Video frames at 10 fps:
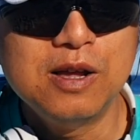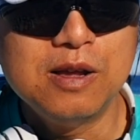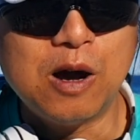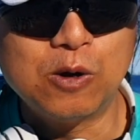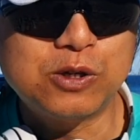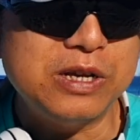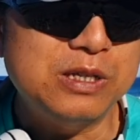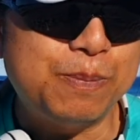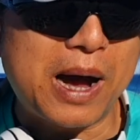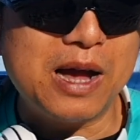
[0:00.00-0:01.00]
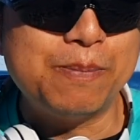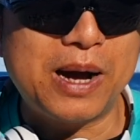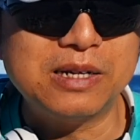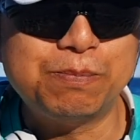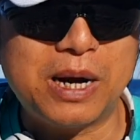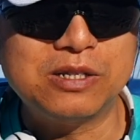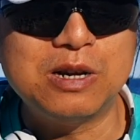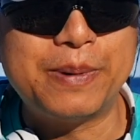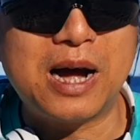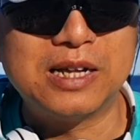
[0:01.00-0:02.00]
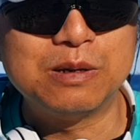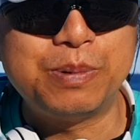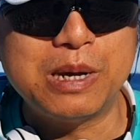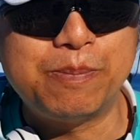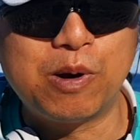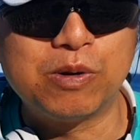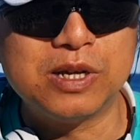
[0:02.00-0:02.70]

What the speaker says: also inspired partially by other people,